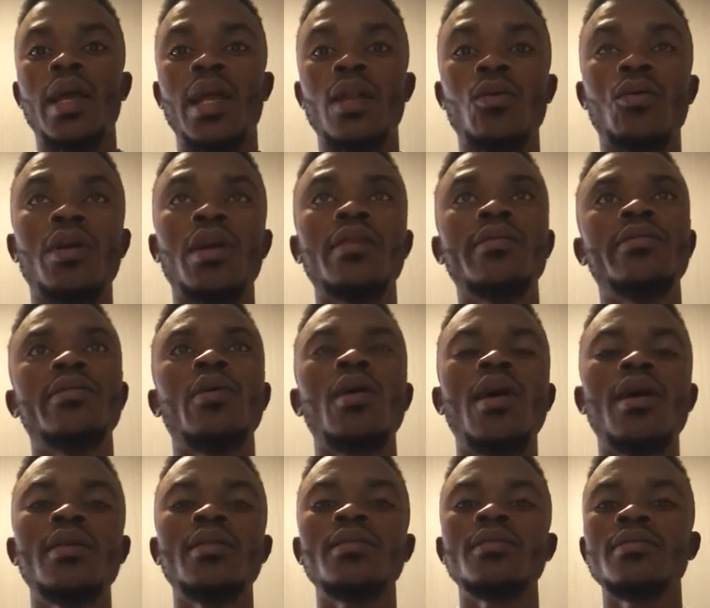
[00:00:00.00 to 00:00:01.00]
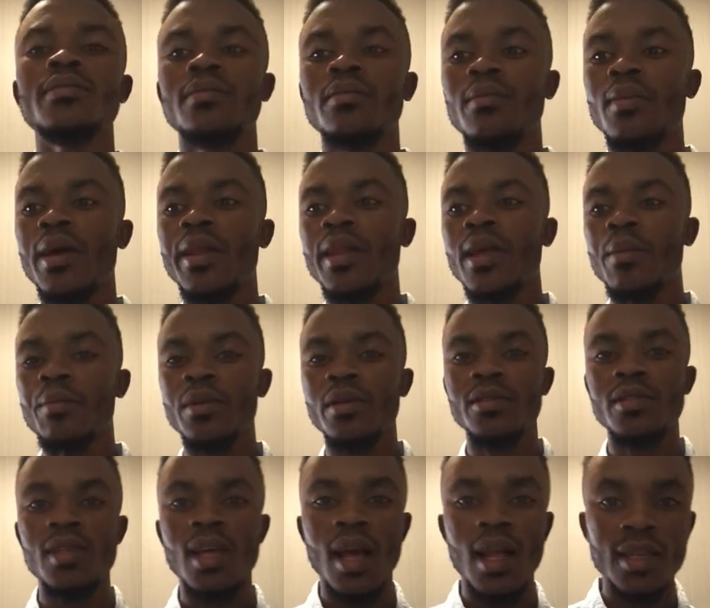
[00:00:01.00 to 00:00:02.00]
Hello everyone, my name
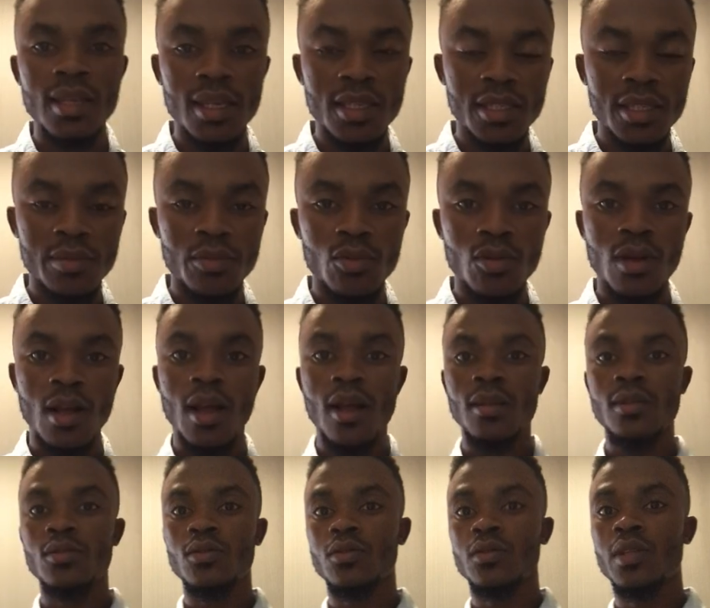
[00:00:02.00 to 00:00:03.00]
is Alda Jibuka.